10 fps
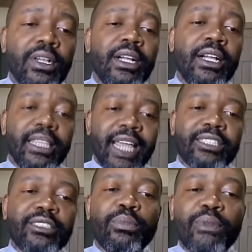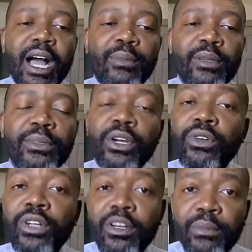that's the problem, no
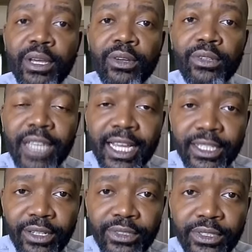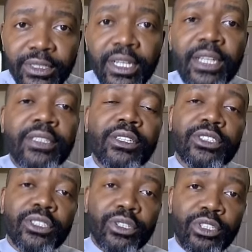current medical diagnosis. The
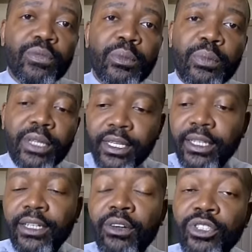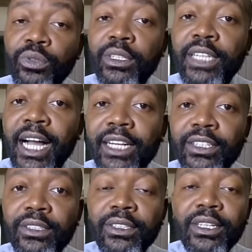solution would be go to a doctor
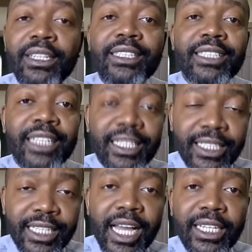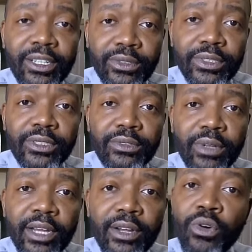to get the diagnosis, right?
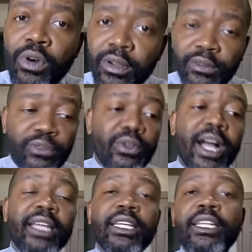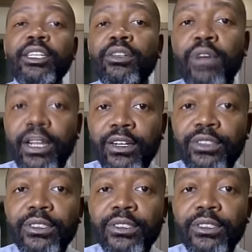Or find it in your records,